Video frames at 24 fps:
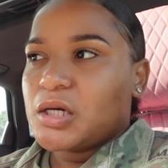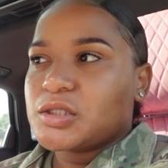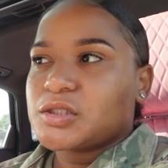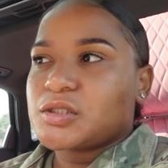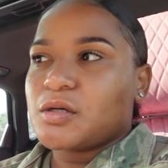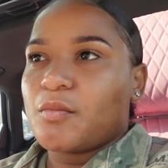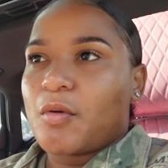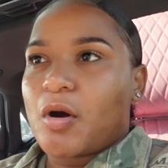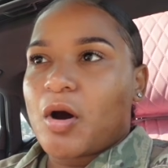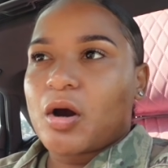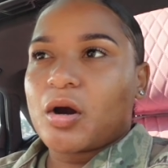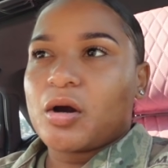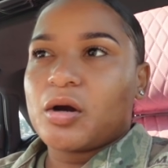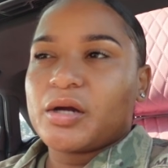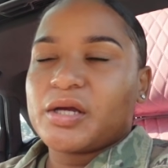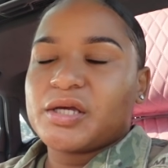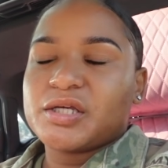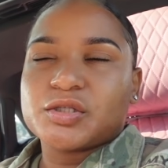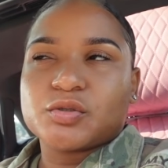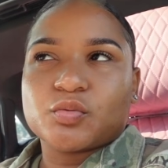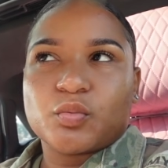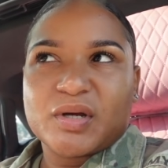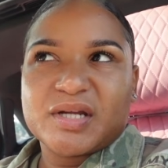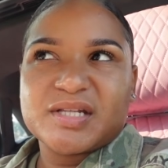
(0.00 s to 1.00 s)
Tomorrow
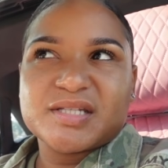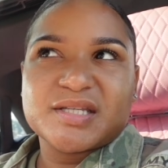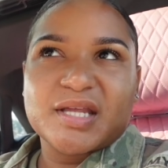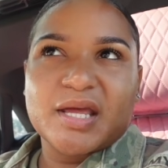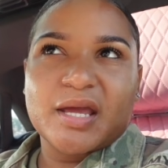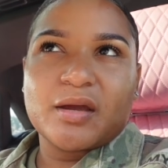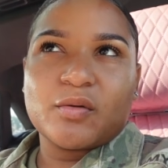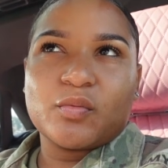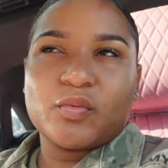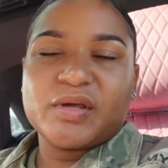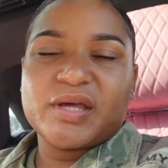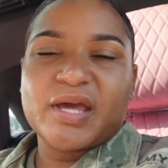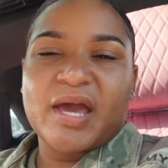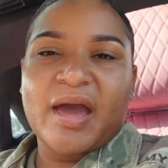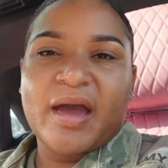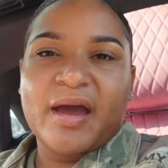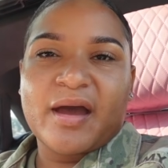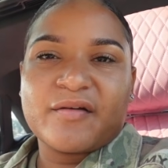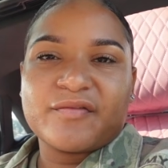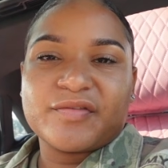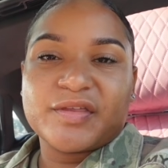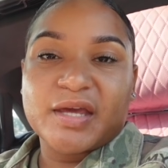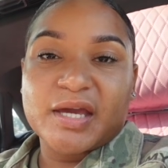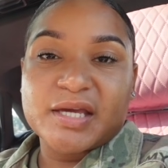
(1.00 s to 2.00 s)
is Wednesday. We
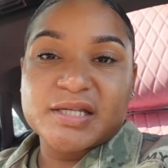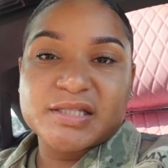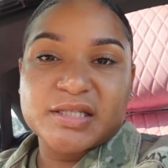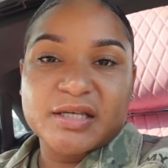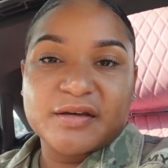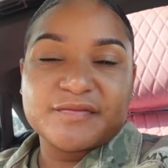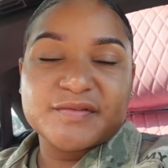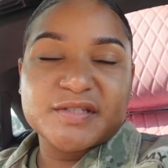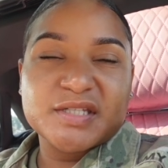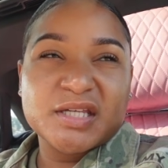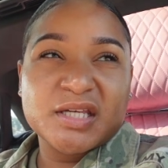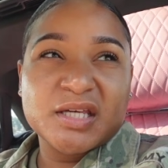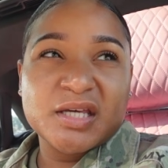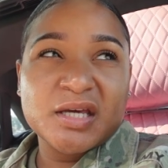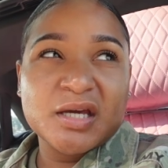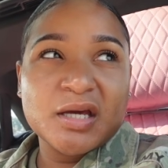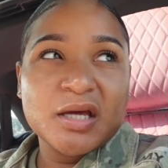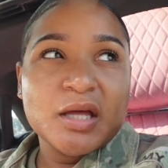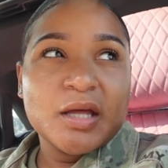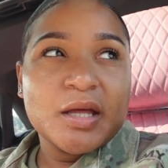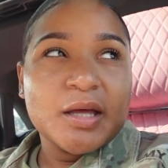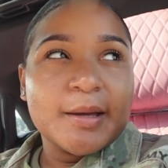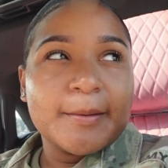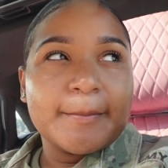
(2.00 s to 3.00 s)
have the
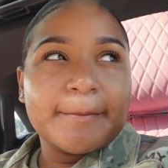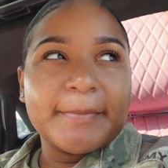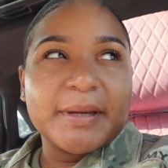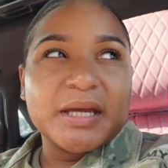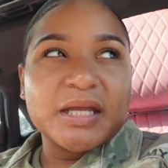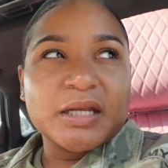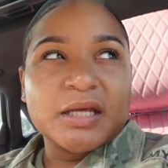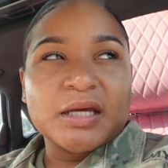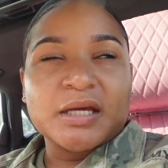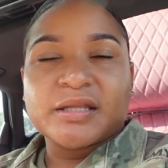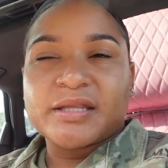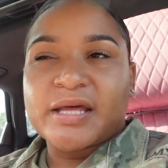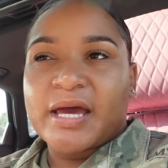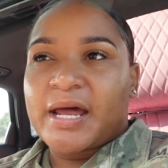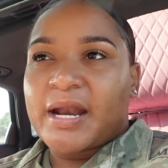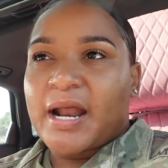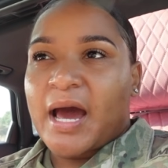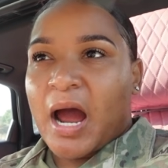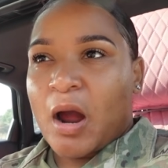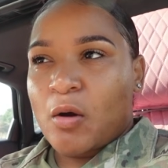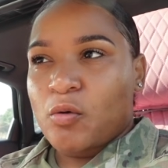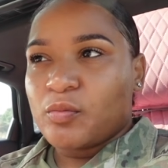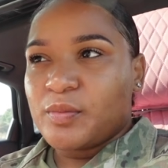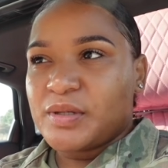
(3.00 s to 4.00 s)
ACFT, meaning that
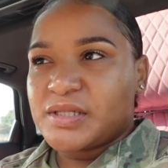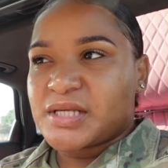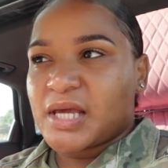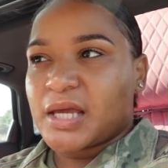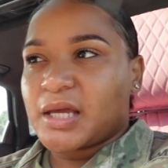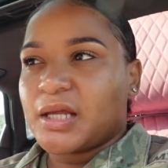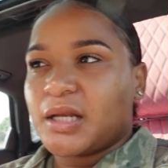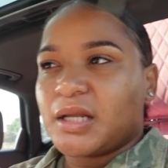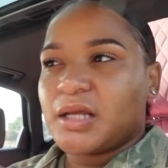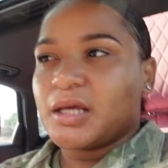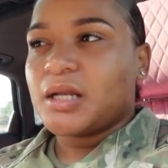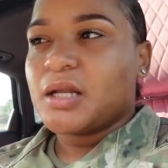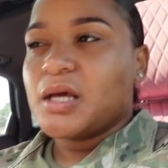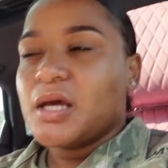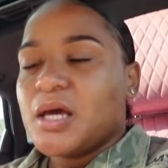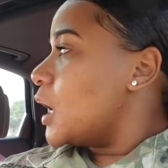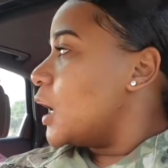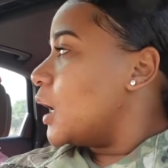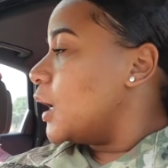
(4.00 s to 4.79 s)
I will be taking it.